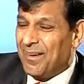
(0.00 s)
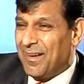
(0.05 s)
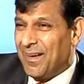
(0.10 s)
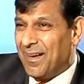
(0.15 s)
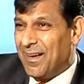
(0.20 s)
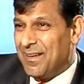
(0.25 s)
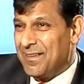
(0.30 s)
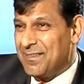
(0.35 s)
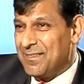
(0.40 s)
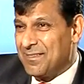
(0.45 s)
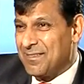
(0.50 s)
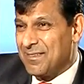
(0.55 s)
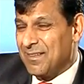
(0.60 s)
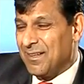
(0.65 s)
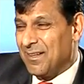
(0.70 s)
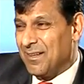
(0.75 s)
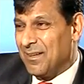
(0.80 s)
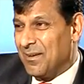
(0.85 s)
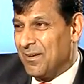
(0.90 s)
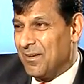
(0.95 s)
as
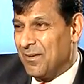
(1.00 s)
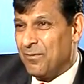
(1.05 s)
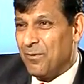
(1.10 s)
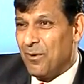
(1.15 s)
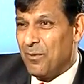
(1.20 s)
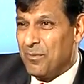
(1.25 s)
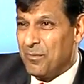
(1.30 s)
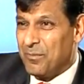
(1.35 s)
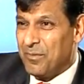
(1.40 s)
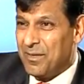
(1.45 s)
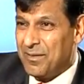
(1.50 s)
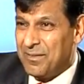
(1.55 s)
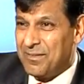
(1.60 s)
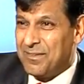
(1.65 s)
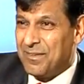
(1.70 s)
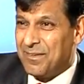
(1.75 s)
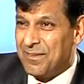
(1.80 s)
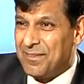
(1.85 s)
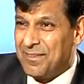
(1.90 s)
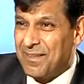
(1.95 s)
a former
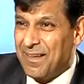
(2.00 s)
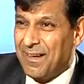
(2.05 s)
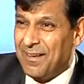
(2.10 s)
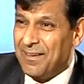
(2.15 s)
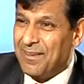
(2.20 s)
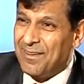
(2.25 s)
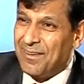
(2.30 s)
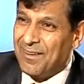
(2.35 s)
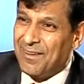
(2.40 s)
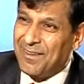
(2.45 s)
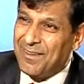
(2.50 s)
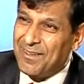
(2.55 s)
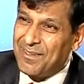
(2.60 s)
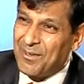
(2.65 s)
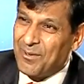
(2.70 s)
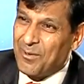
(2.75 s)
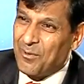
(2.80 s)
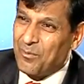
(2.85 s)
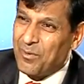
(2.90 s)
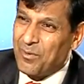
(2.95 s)
minister said,
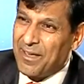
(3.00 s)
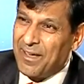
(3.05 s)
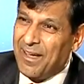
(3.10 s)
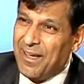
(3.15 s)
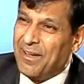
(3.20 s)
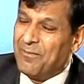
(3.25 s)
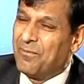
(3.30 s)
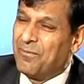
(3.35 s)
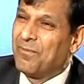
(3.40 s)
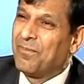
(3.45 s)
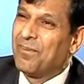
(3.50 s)
we have